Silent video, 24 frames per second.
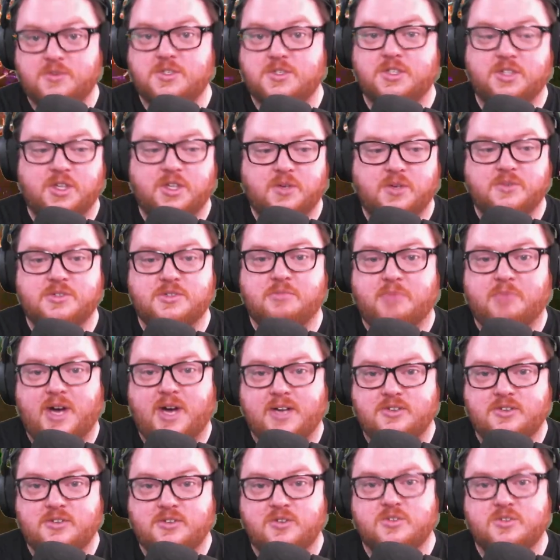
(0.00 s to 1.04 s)
and loads of
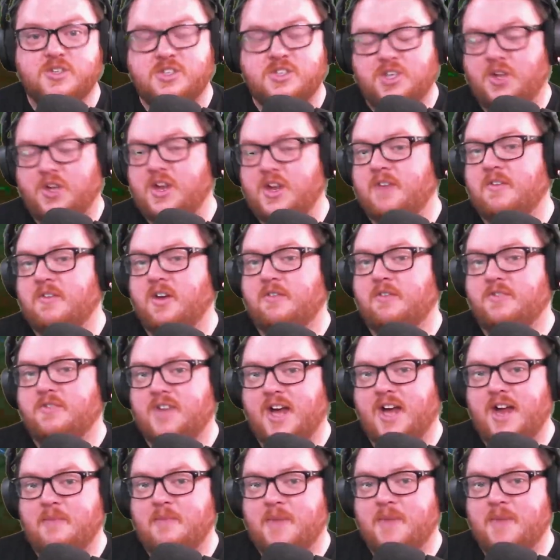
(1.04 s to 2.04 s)
monsters until you have enough time